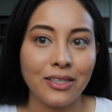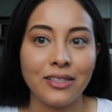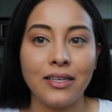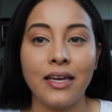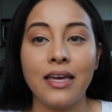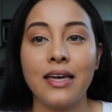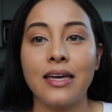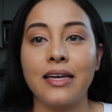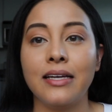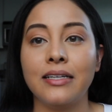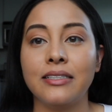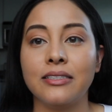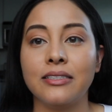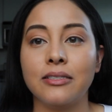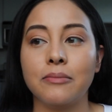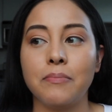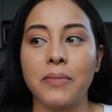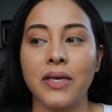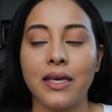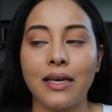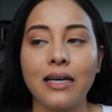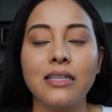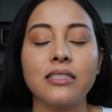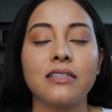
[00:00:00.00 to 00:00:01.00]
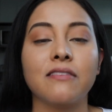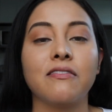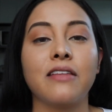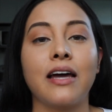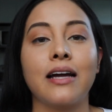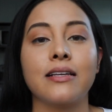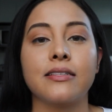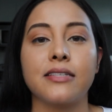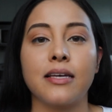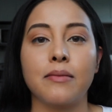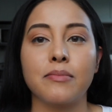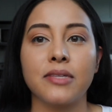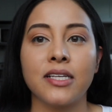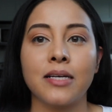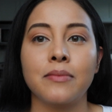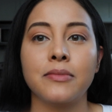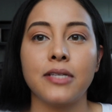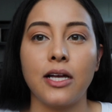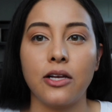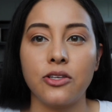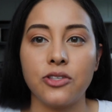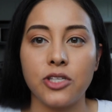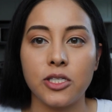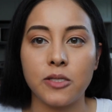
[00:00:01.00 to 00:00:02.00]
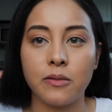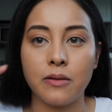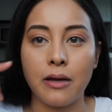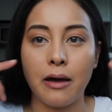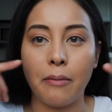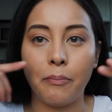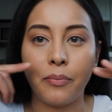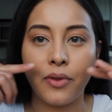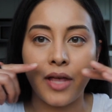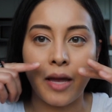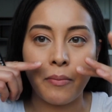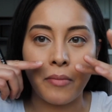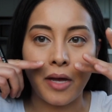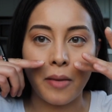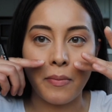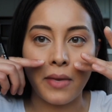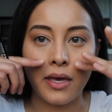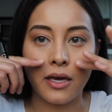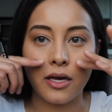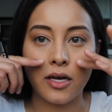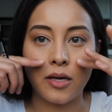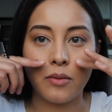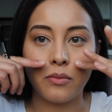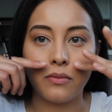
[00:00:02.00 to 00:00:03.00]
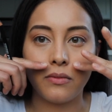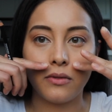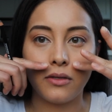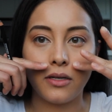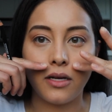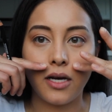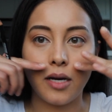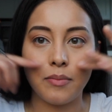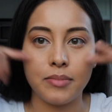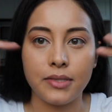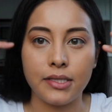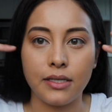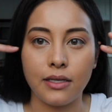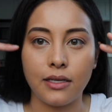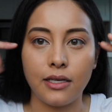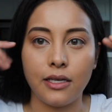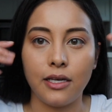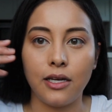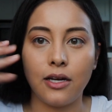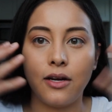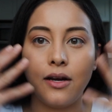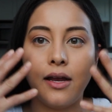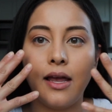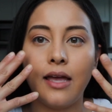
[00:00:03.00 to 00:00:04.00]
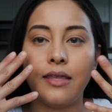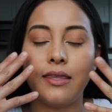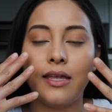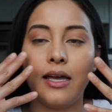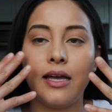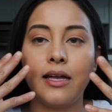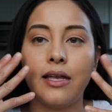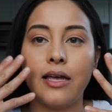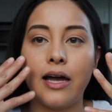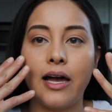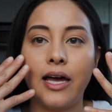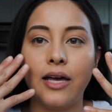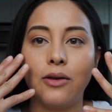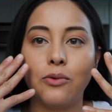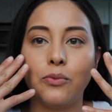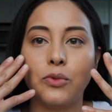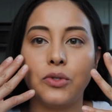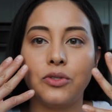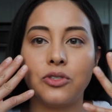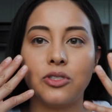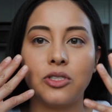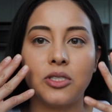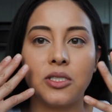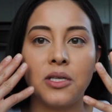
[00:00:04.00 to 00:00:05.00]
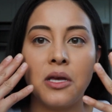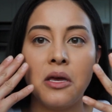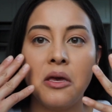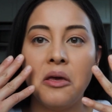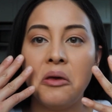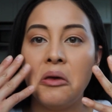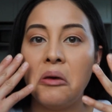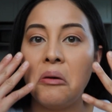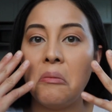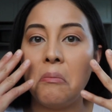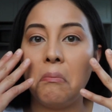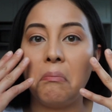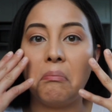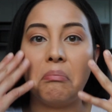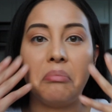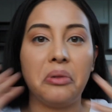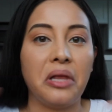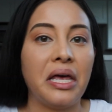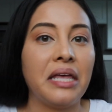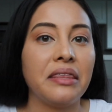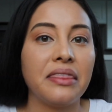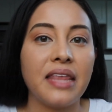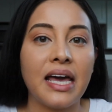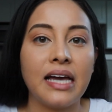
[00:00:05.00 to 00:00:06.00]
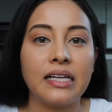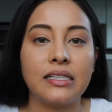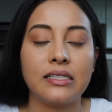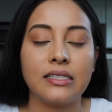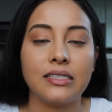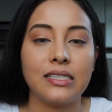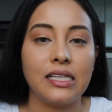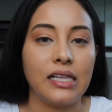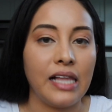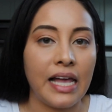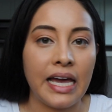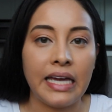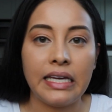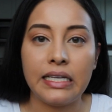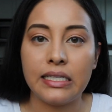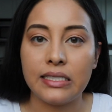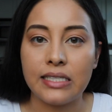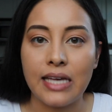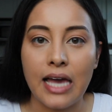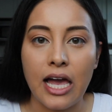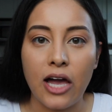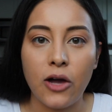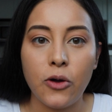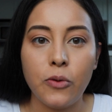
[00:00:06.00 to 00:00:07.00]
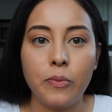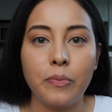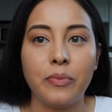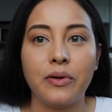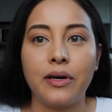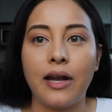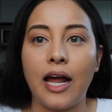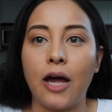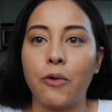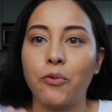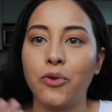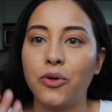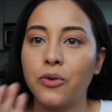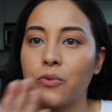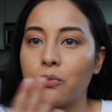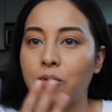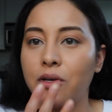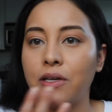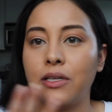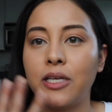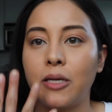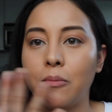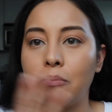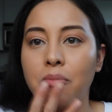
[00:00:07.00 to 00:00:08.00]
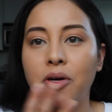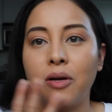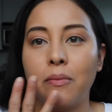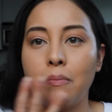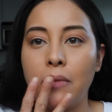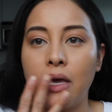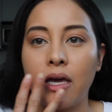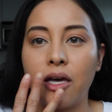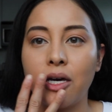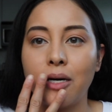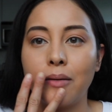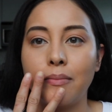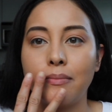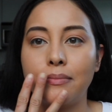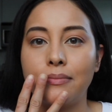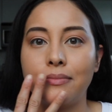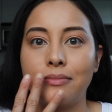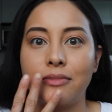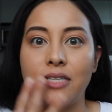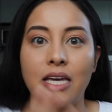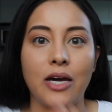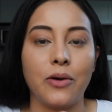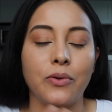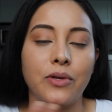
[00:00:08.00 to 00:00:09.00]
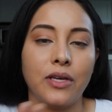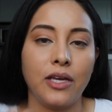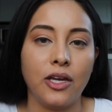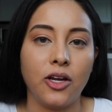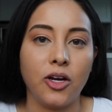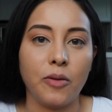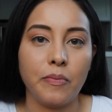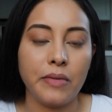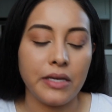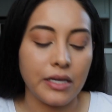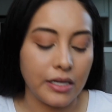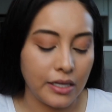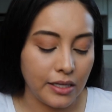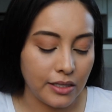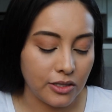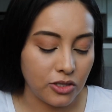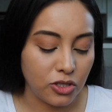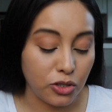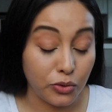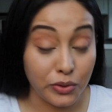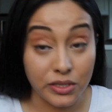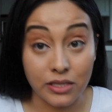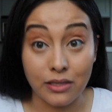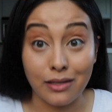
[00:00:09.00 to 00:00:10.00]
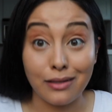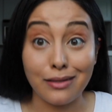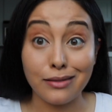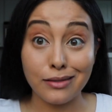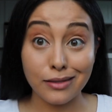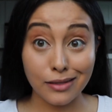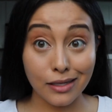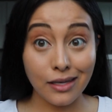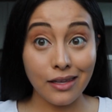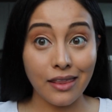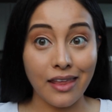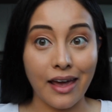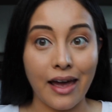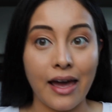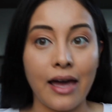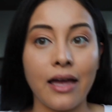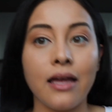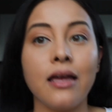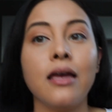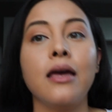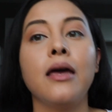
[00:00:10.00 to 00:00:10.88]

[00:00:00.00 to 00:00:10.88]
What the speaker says: And because of that, sometimes I'll just apply my makeup up to here, and then I will just blend that line down, but I won't really put makeup down here because no one's gonna see that.